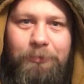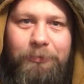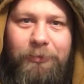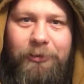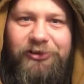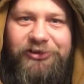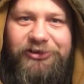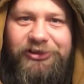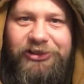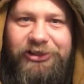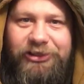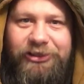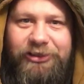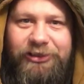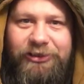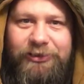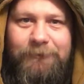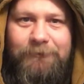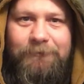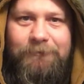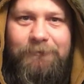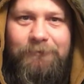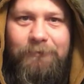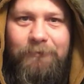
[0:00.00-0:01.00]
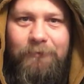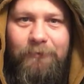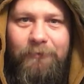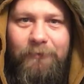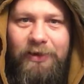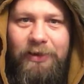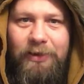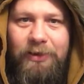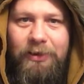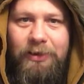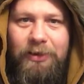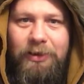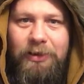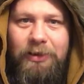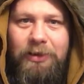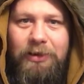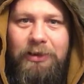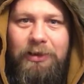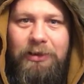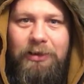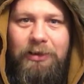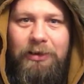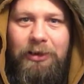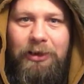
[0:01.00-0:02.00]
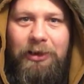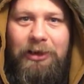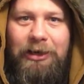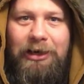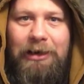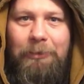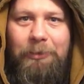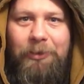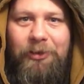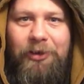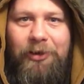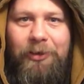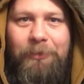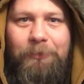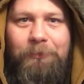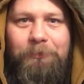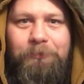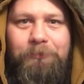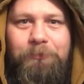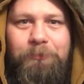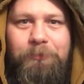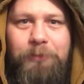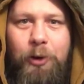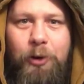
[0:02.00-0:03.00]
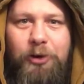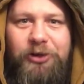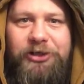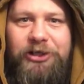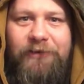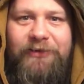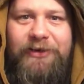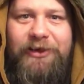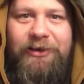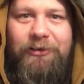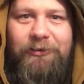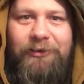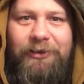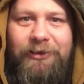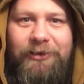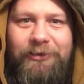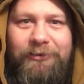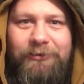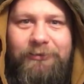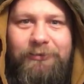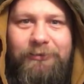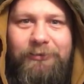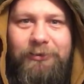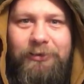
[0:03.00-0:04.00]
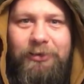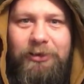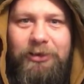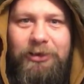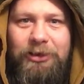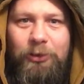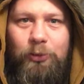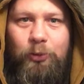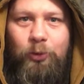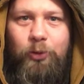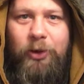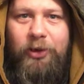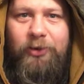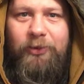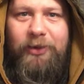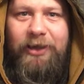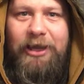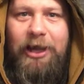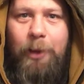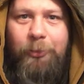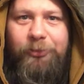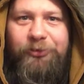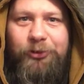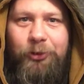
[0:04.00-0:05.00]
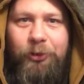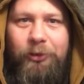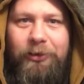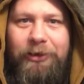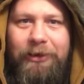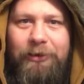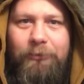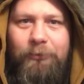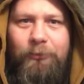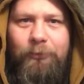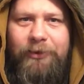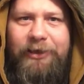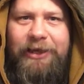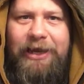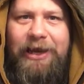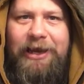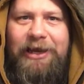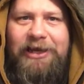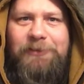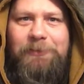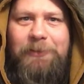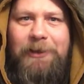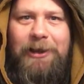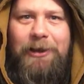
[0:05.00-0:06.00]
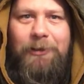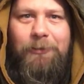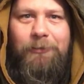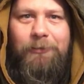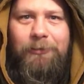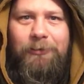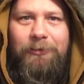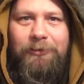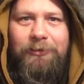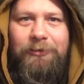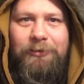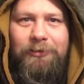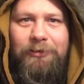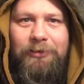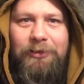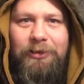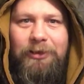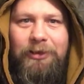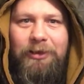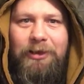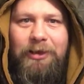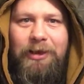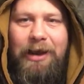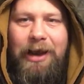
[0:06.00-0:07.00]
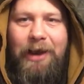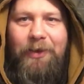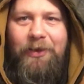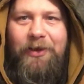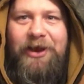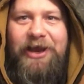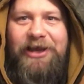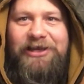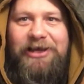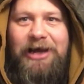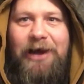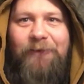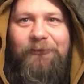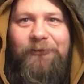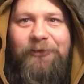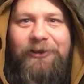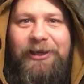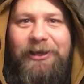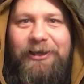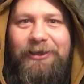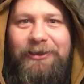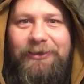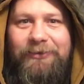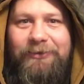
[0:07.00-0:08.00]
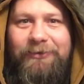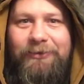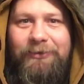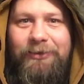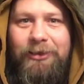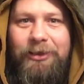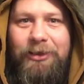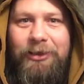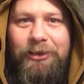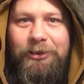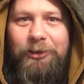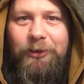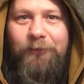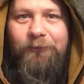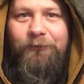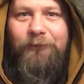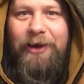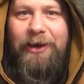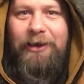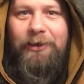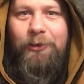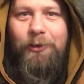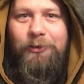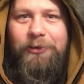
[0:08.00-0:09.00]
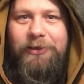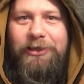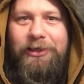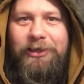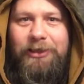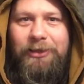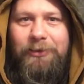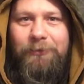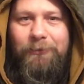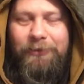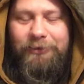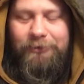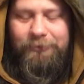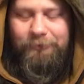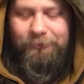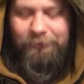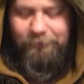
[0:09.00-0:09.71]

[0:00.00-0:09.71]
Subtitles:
mercy. But the potion of healing quickly helps Thor regain his power. And then he's off again to fight Loki one